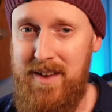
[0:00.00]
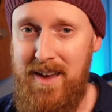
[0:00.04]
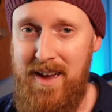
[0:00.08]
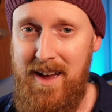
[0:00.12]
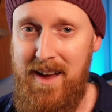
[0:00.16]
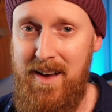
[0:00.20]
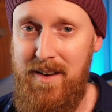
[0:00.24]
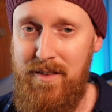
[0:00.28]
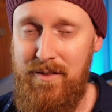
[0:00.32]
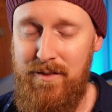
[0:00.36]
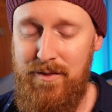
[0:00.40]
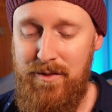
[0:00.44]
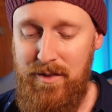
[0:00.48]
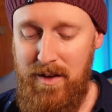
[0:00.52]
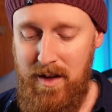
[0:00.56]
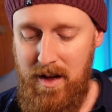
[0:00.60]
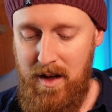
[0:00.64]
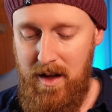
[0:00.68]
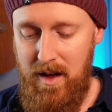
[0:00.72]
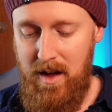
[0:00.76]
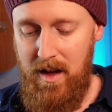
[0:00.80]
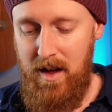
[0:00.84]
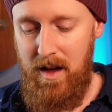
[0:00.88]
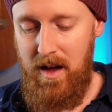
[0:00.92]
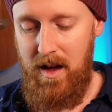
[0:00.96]
to have.
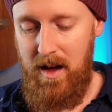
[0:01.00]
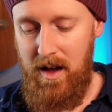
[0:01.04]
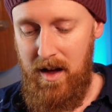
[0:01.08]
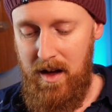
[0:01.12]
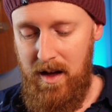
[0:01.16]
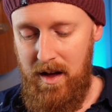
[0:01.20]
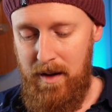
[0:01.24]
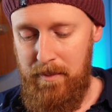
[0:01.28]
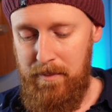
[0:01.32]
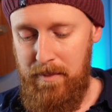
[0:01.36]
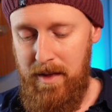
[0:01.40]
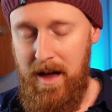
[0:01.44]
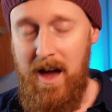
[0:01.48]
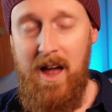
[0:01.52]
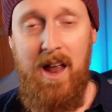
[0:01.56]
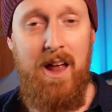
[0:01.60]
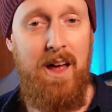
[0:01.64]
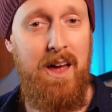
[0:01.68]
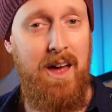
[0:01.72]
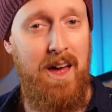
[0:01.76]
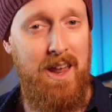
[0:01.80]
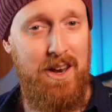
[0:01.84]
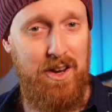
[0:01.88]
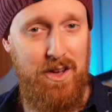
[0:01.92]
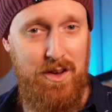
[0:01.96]

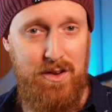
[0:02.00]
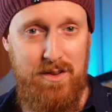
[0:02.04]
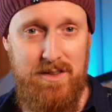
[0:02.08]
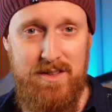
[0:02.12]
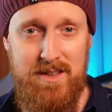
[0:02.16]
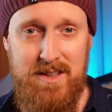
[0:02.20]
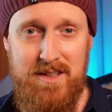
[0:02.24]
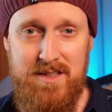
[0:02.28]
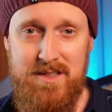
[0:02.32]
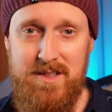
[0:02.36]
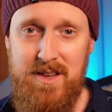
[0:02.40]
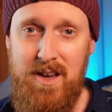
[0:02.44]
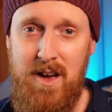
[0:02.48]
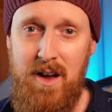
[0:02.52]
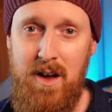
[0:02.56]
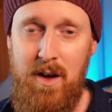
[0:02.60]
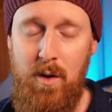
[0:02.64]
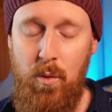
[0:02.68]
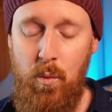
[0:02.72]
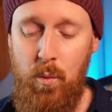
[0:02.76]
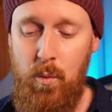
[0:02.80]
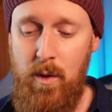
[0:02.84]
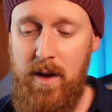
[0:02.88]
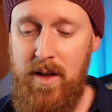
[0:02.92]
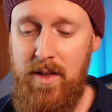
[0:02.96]
An acoustic
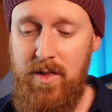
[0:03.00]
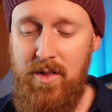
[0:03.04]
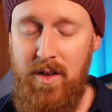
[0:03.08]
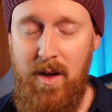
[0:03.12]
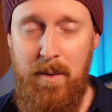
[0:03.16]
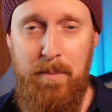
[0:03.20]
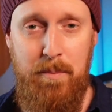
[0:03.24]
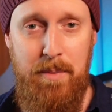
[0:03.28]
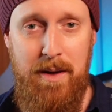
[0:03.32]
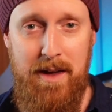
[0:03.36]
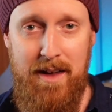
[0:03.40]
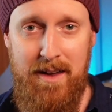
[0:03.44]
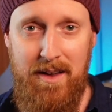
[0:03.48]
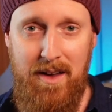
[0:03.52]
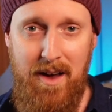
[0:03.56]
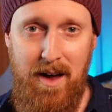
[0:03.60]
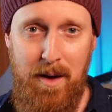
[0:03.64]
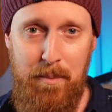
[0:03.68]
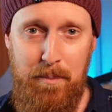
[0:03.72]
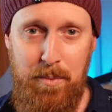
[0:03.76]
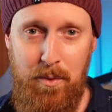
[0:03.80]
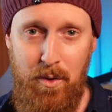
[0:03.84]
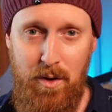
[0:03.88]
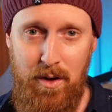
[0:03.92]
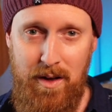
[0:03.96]
guitar with a
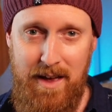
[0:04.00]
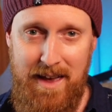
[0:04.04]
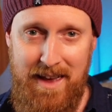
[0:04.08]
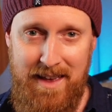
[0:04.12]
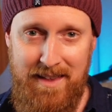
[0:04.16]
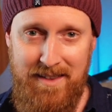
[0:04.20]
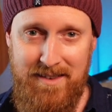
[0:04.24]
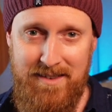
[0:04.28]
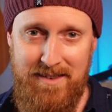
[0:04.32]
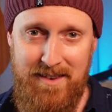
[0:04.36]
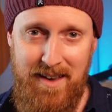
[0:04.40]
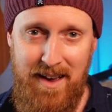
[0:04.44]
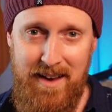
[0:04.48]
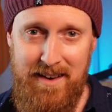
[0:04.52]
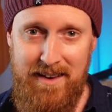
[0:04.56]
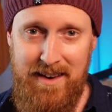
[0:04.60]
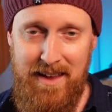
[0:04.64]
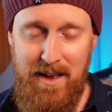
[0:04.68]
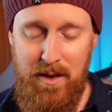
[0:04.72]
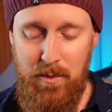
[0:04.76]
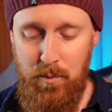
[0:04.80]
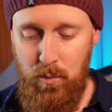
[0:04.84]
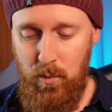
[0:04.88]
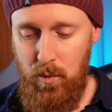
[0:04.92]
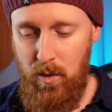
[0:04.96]
pickup inside
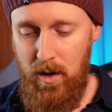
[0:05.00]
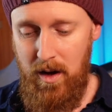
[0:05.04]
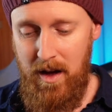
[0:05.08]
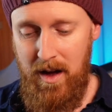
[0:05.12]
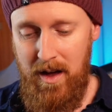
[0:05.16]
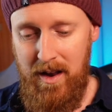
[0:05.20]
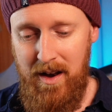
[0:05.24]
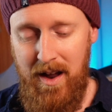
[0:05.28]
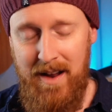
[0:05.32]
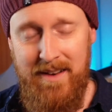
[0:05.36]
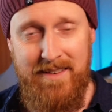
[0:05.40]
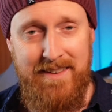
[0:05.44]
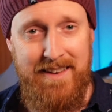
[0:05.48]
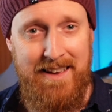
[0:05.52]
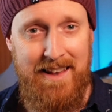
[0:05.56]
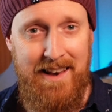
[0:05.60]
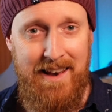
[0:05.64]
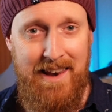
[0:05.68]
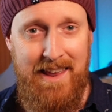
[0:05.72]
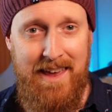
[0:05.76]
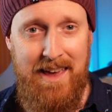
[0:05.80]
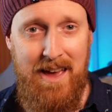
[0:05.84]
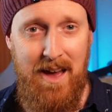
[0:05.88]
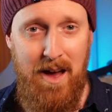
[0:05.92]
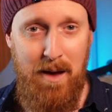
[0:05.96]
it, and
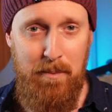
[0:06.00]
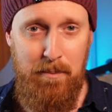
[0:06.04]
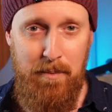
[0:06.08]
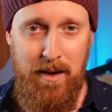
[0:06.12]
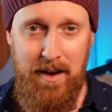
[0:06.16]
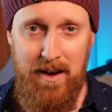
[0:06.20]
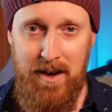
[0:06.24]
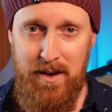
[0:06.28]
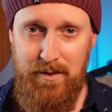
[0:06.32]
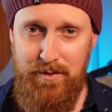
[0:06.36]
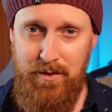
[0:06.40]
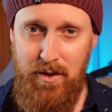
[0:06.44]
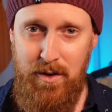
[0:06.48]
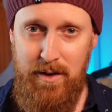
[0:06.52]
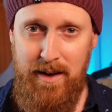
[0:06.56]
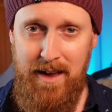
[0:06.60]
ideally a microphone.